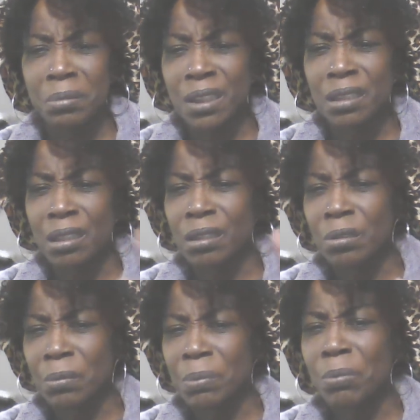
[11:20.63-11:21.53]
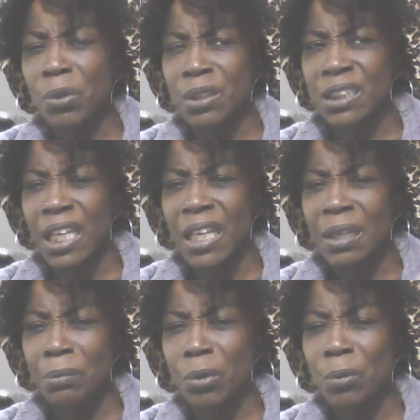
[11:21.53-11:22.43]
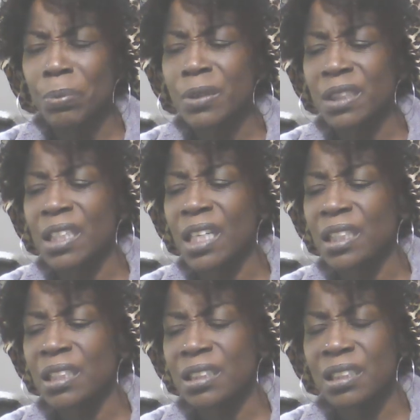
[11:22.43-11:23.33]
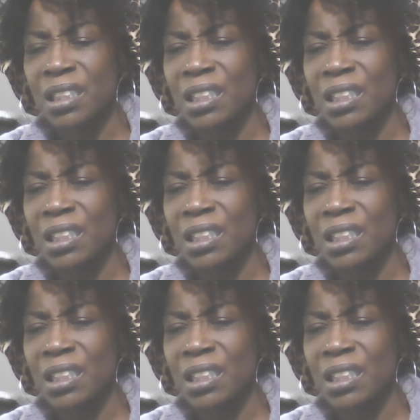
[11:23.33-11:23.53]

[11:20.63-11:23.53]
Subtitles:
She looked a little bit more tame, more put together this year.